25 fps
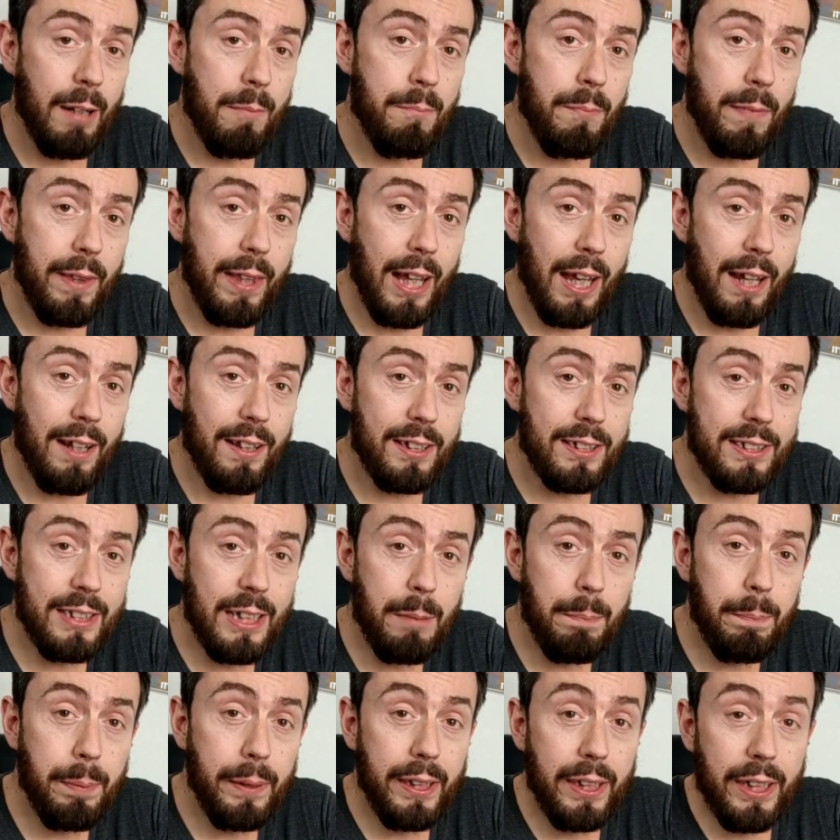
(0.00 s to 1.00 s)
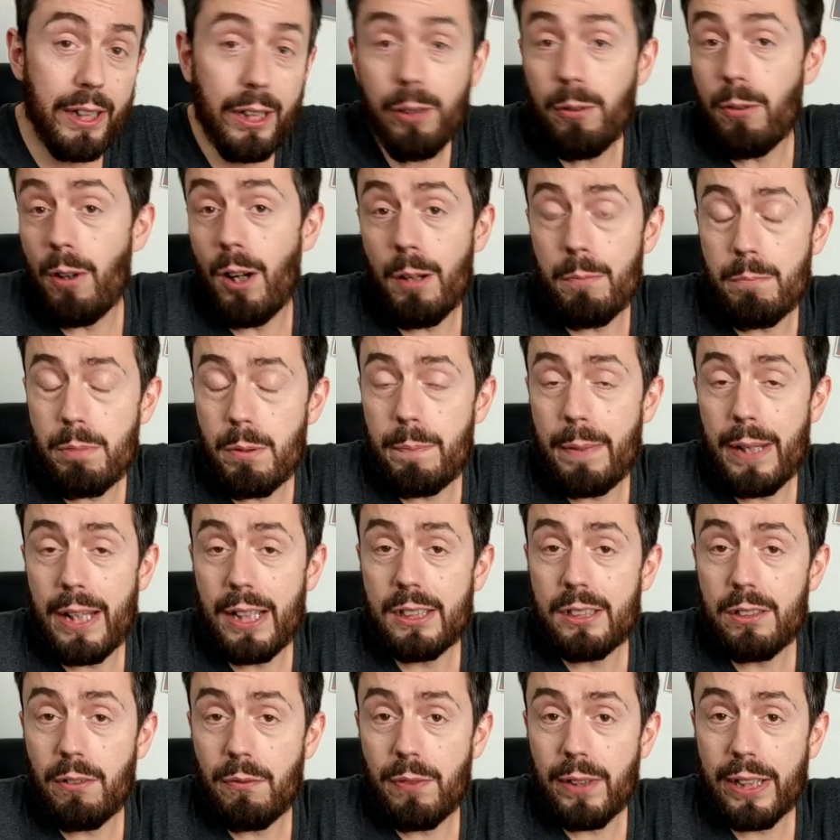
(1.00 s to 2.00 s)
Um, now, the CPU, I'm
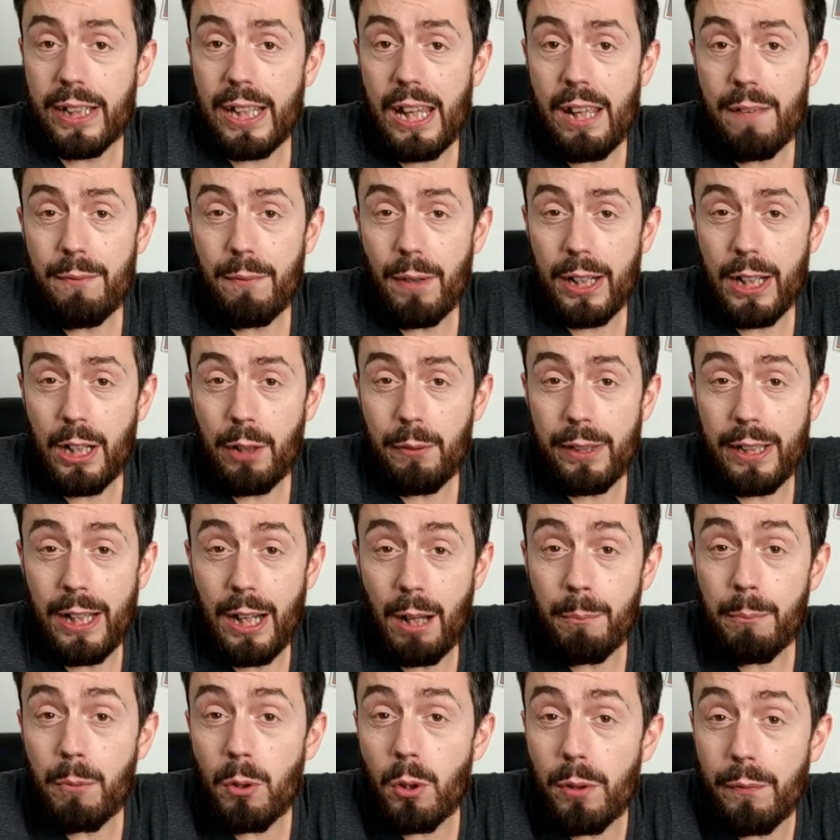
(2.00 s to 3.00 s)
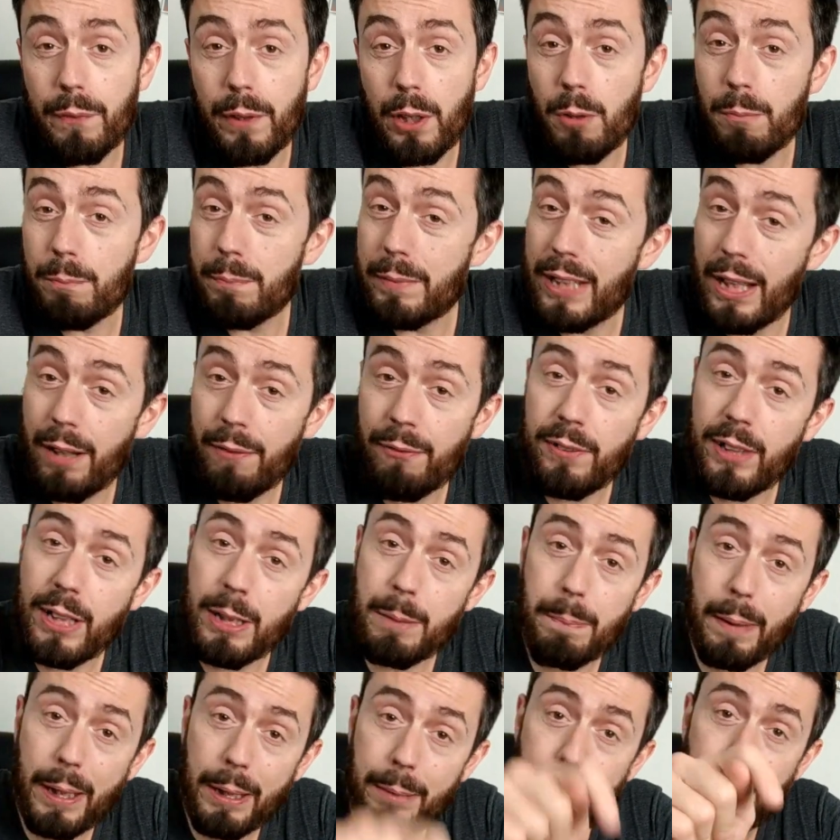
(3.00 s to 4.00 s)
prepared to forgive. I know a number of you, and
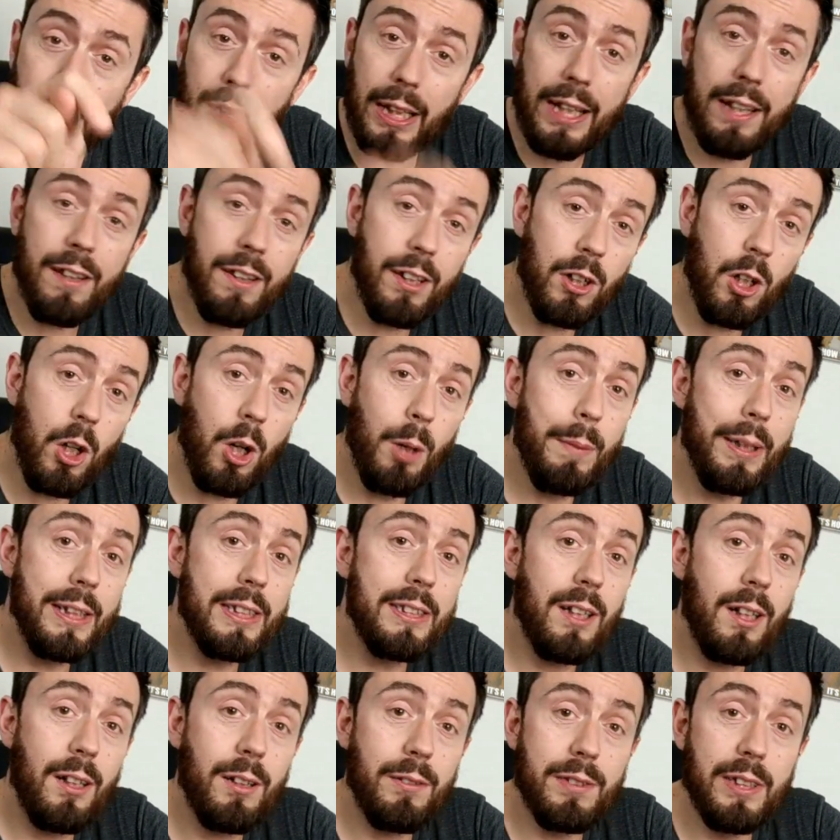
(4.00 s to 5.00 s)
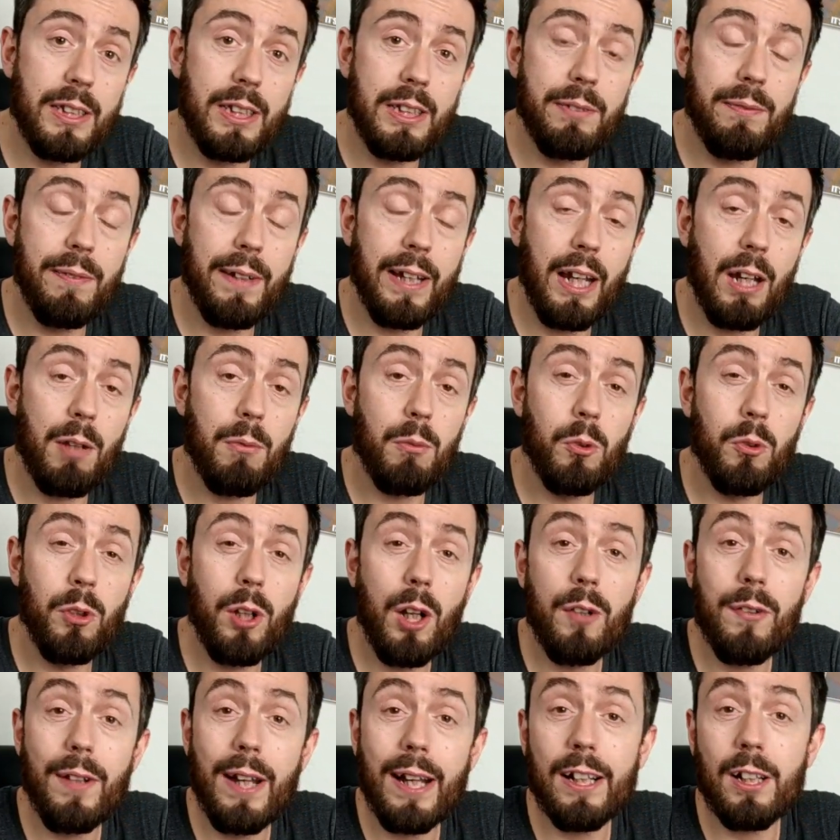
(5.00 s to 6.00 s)
definitely people in the comments after this video, will
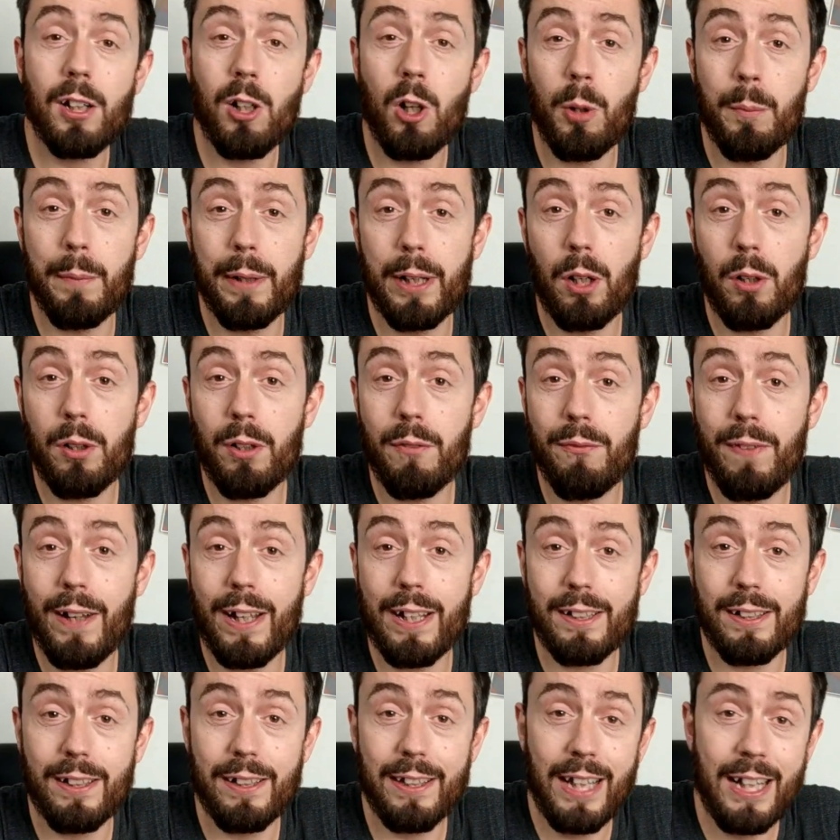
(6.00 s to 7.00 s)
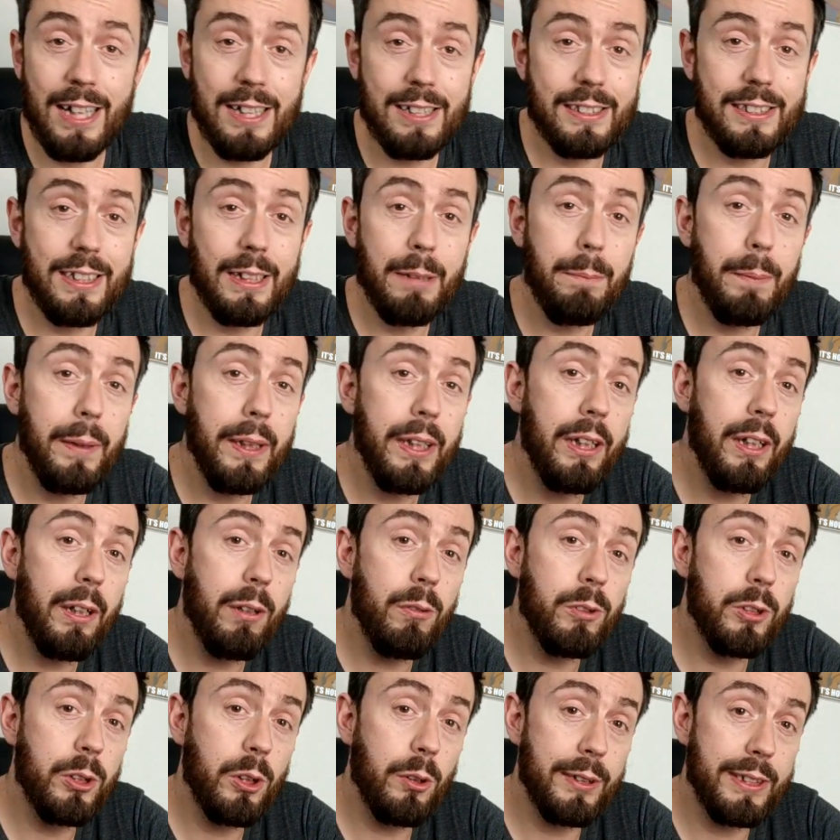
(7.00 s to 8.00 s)
no doubt comment on the fact that that
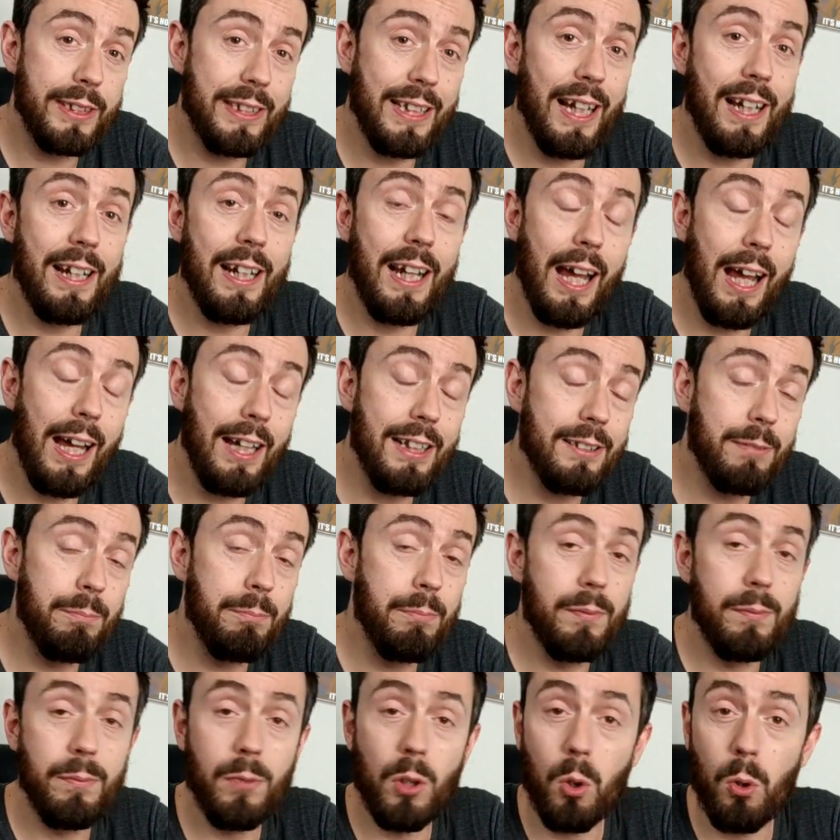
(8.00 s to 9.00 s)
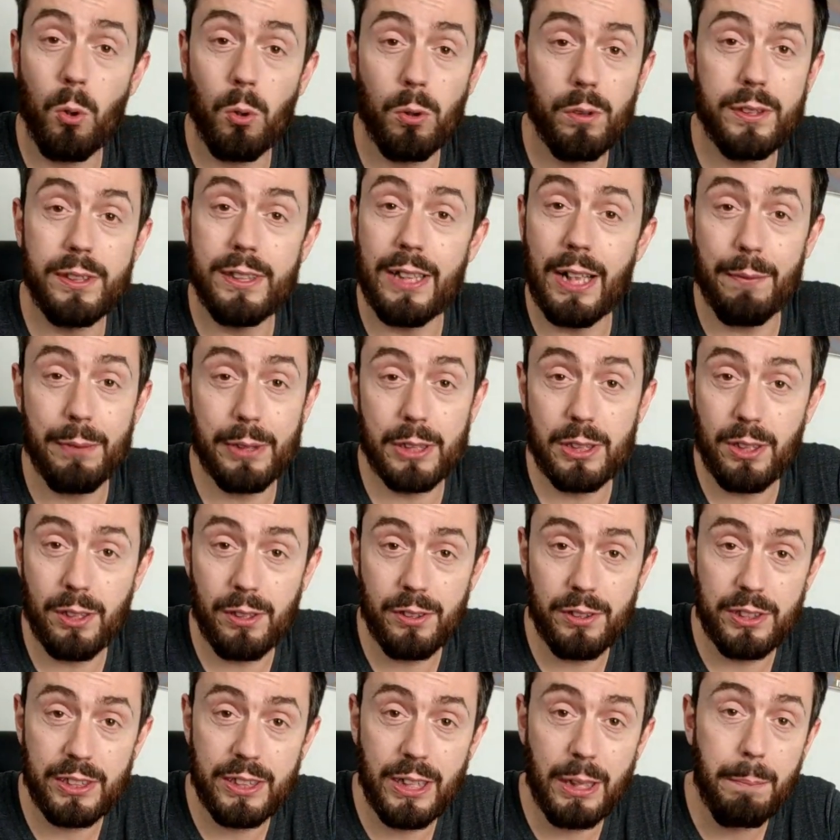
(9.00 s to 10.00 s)
CPU choice, that Atom or
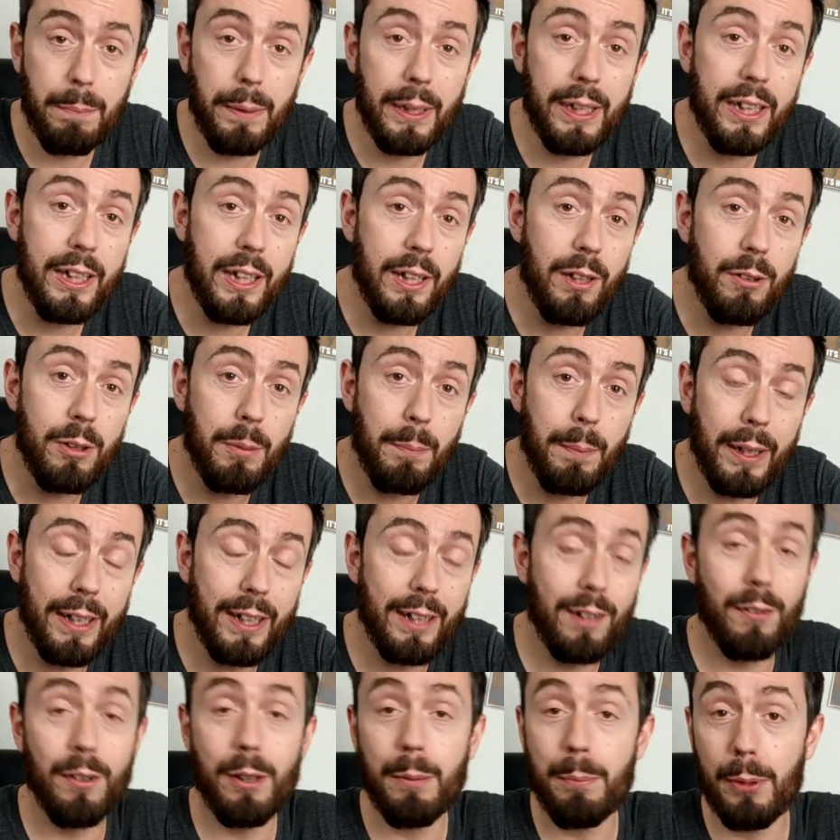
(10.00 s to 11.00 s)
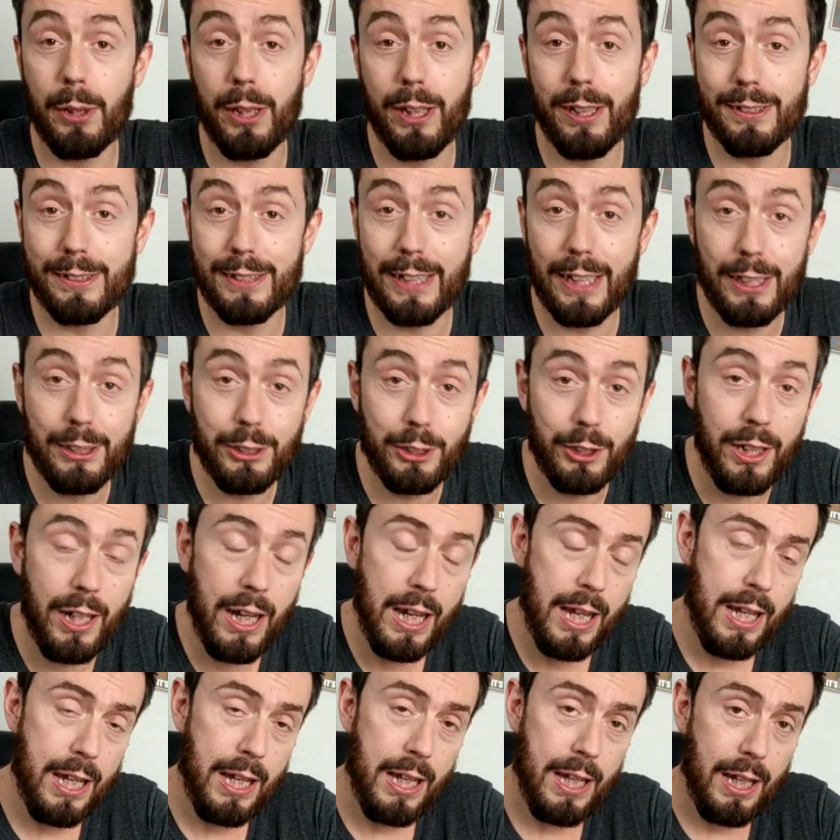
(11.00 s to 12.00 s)
Denverton CPU, depending on the
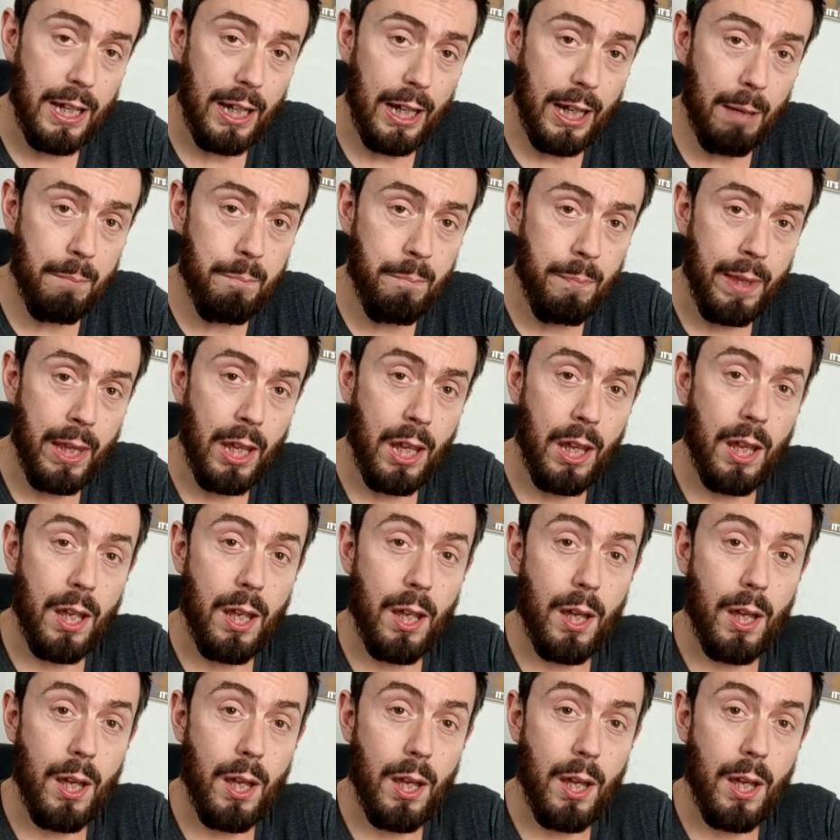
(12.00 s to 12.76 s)
pronunciation, um,